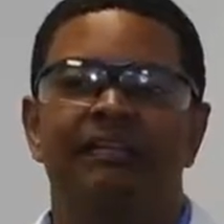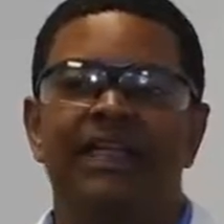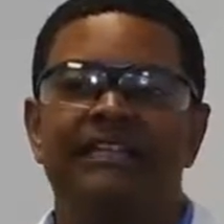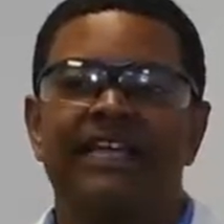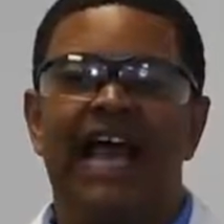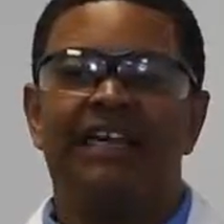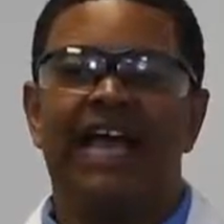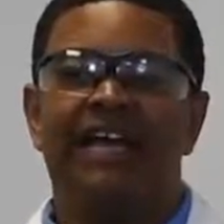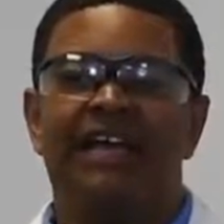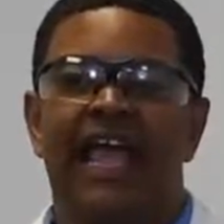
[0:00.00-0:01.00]
please
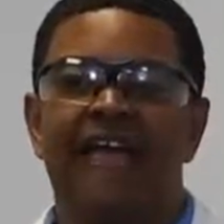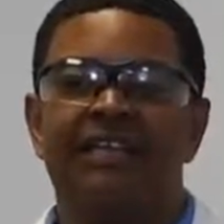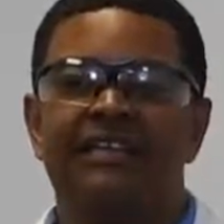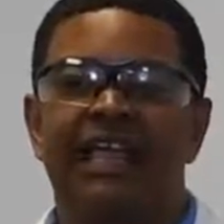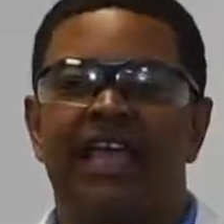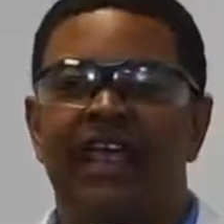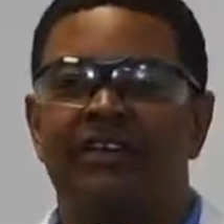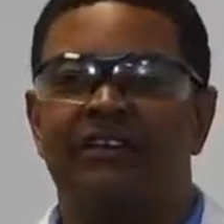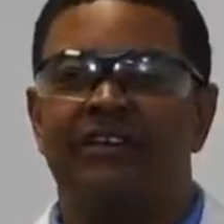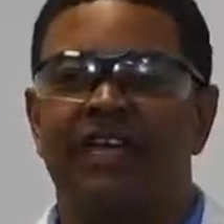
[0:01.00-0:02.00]
contact Ametek
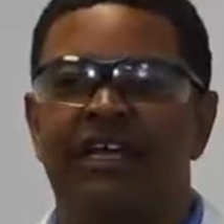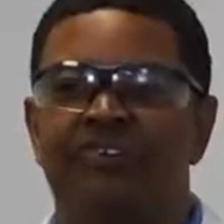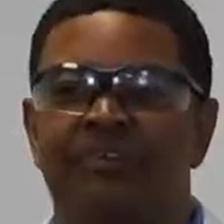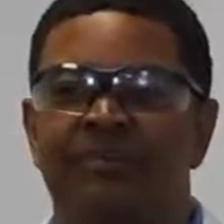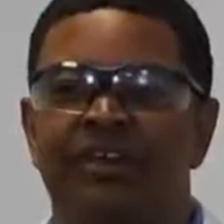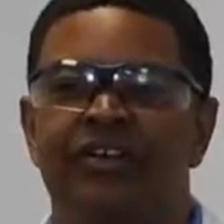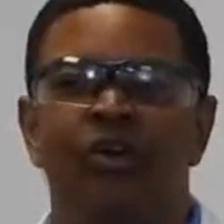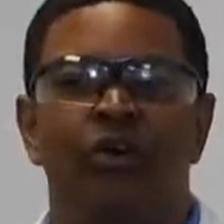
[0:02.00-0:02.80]
Arizona Instrument